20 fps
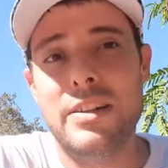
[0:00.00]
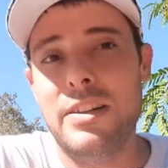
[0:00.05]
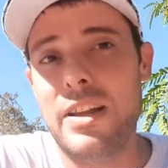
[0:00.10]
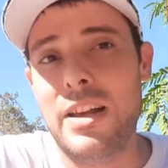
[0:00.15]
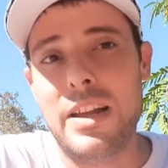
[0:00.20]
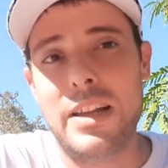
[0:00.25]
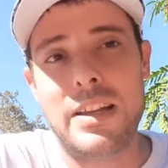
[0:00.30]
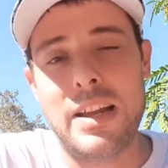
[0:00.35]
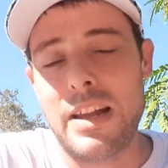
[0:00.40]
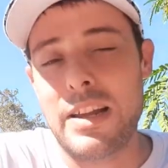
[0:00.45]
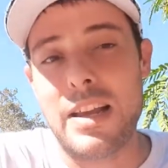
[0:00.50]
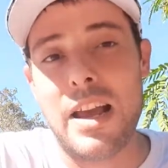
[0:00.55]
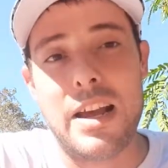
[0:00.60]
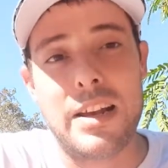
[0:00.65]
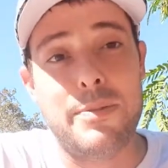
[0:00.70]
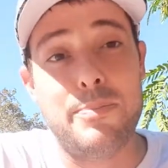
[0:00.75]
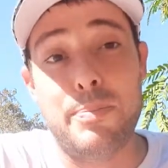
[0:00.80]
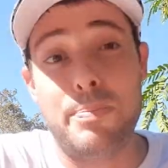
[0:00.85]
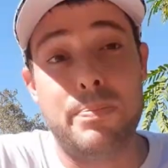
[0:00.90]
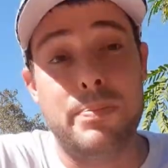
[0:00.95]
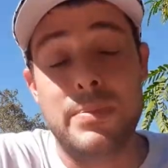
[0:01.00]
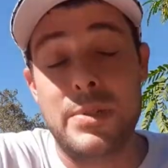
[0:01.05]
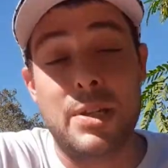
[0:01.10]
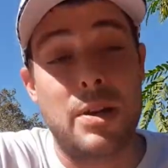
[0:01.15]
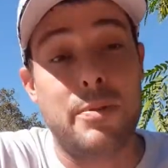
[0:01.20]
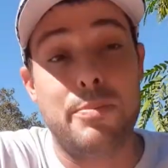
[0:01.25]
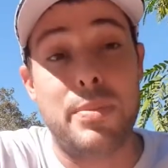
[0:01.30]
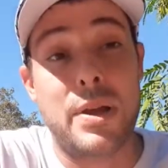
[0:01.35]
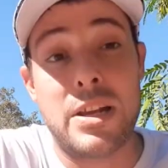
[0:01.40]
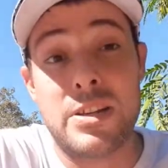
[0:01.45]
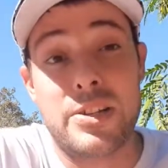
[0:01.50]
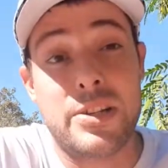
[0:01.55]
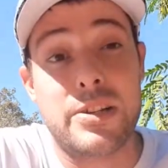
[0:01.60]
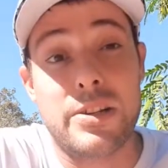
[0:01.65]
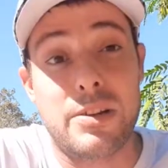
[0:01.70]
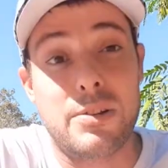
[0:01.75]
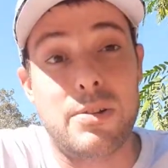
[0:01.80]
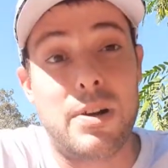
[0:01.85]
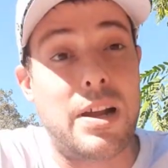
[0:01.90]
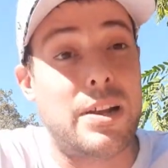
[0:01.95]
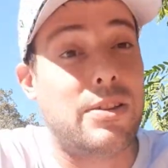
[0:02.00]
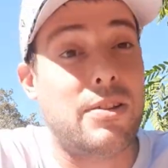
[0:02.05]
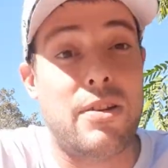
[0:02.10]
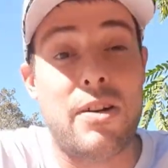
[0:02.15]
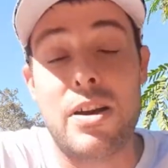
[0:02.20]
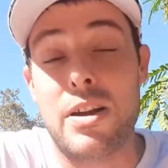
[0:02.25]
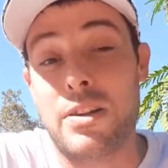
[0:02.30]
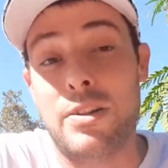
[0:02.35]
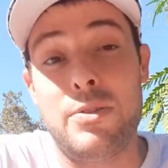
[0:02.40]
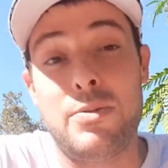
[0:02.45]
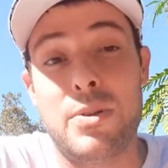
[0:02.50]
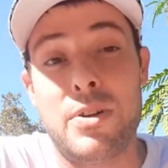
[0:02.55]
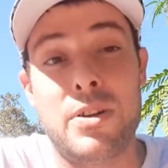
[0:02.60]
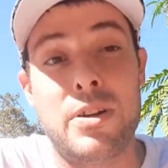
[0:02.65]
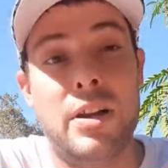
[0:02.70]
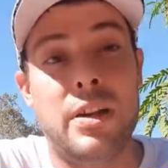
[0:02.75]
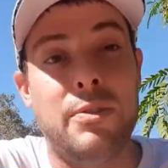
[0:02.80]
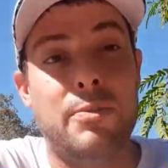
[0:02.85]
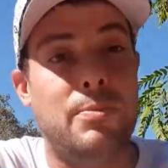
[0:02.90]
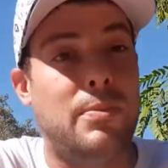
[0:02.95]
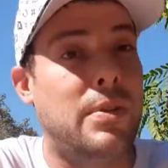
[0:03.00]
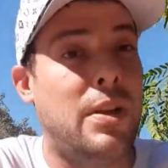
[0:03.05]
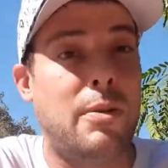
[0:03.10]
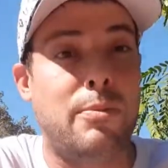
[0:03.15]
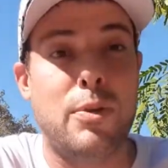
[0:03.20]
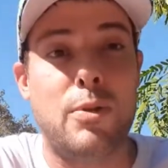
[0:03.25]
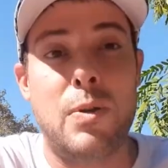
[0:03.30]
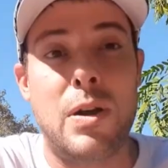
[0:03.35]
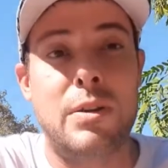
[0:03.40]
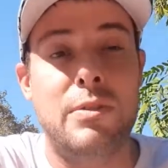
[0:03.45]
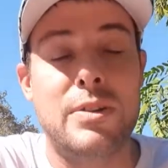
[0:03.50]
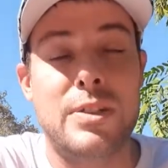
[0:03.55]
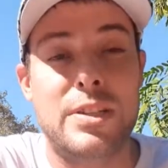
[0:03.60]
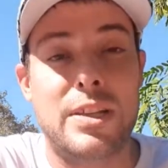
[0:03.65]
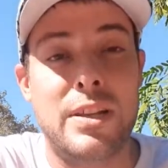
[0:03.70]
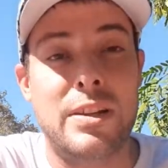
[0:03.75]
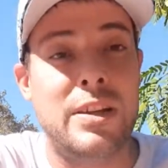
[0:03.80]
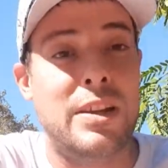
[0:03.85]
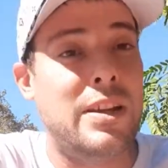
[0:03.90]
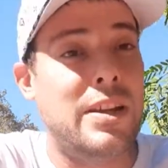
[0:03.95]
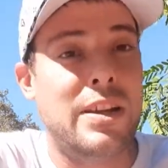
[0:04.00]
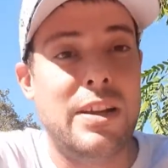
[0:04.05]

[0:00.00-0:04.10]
Like, I gotta start benching you. I thought you were a number one receiver.